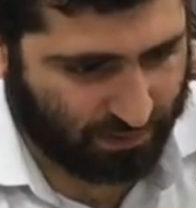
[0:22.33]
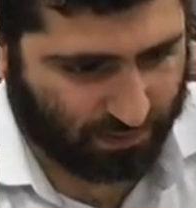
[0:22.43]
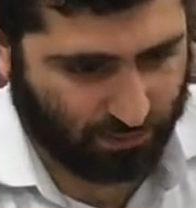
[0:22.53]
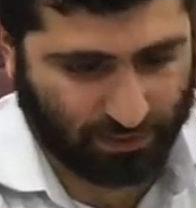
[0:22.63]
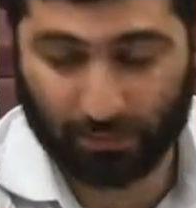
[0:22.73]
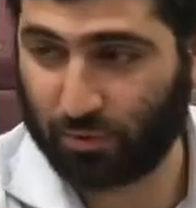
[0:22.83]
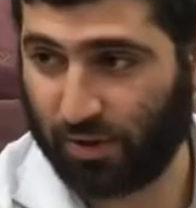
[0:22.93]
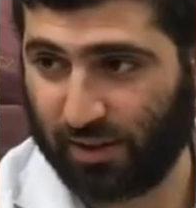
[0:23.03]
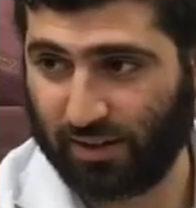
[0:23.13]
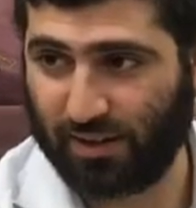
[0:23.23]
Welcome to
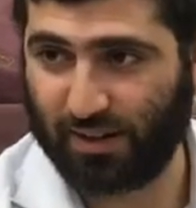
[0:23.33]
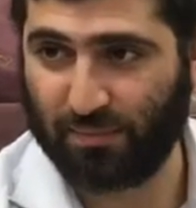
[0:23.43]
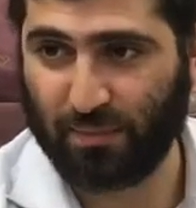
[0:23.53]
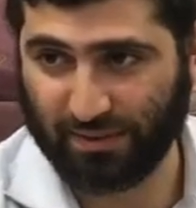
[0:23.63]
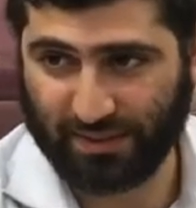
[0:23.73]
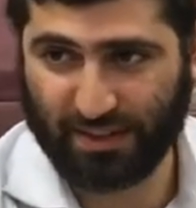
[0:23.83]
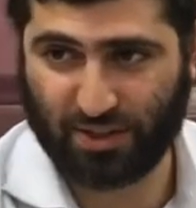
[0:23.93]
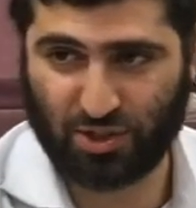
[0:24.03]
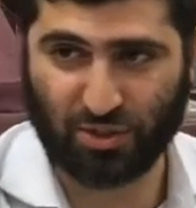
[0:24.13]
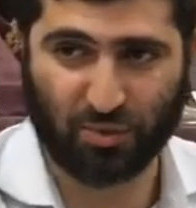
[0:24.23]
our uh, Monday night
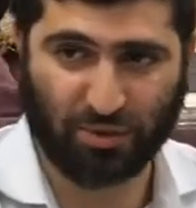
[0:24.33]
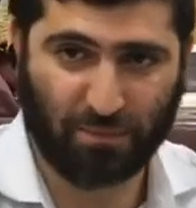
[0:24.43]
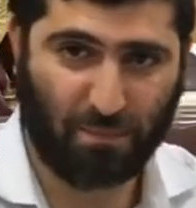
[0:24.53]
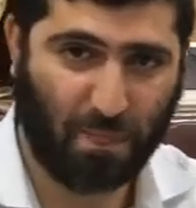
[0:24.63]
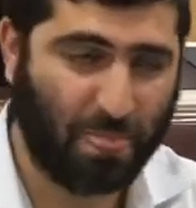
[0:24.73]
shiur.